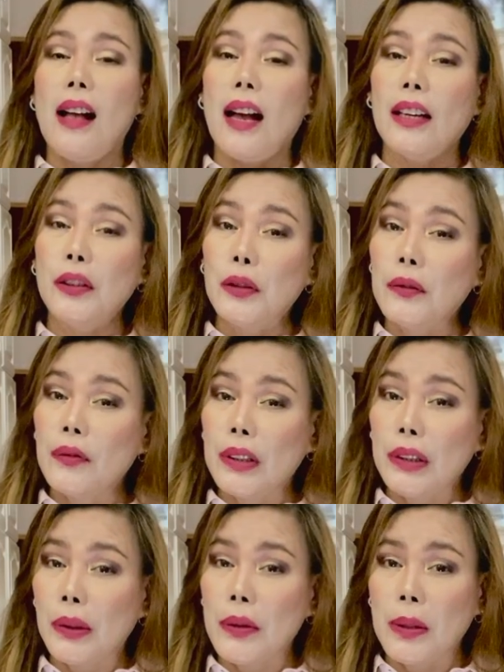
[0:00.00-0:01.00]
I do
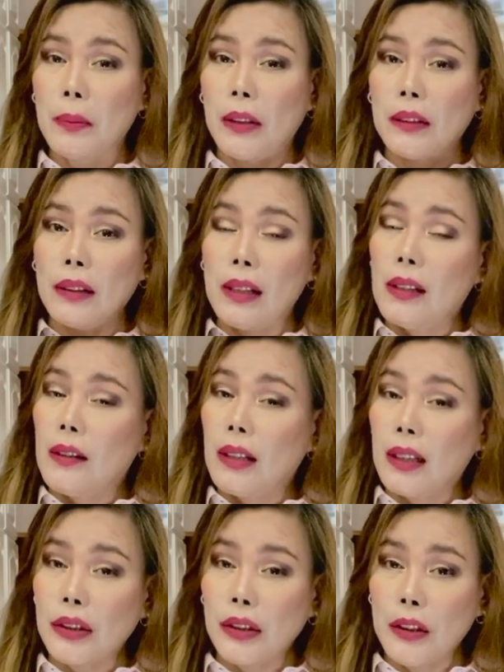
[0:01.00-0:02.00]
videos about
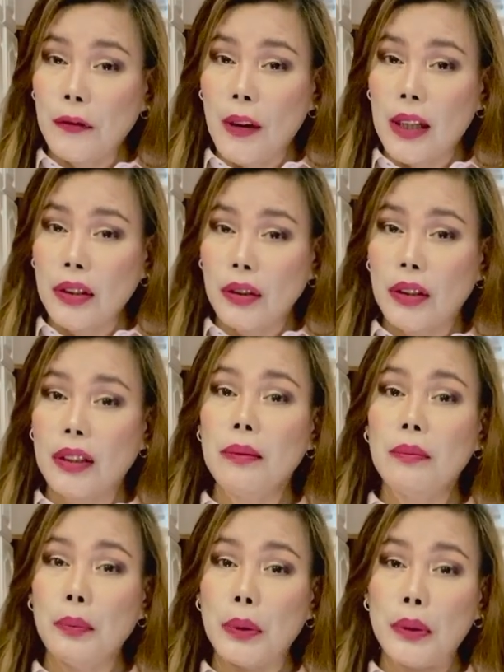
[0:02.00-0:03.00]
luxury
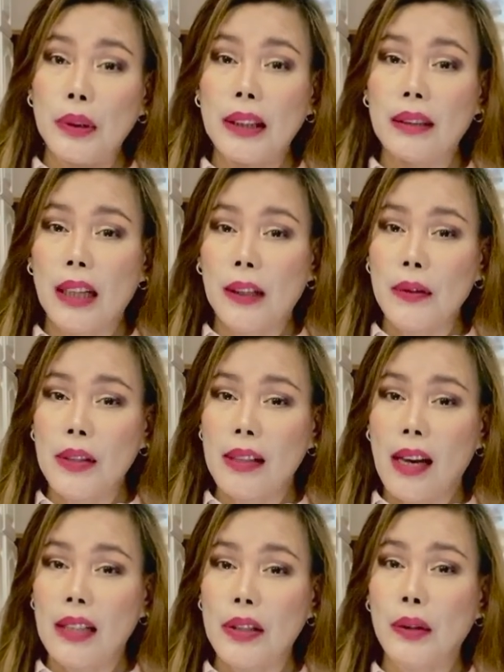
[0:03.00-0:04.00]
fashion, beauty, and lifestyle.